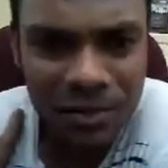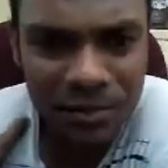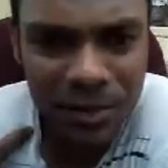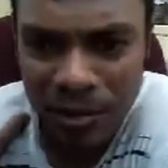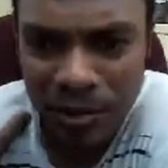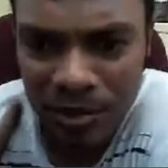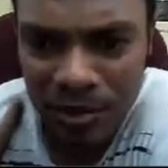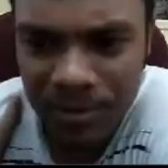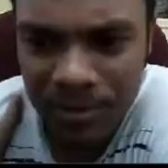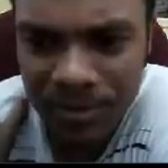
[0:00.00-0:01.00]
Your screen
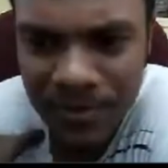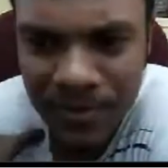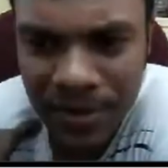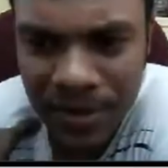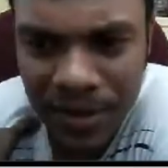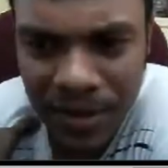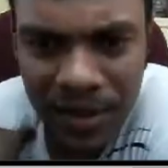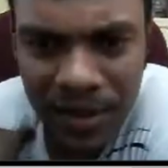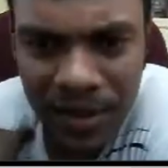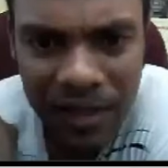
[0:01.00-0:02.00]
sharing could not
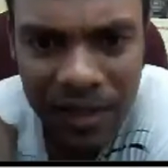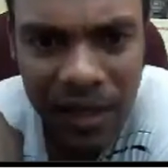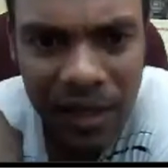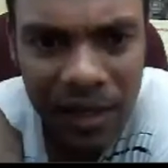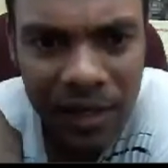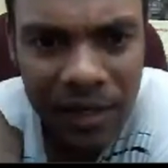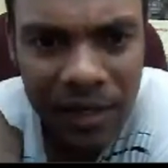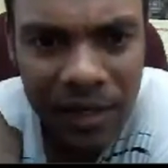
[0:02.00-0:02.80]
run. Oh my.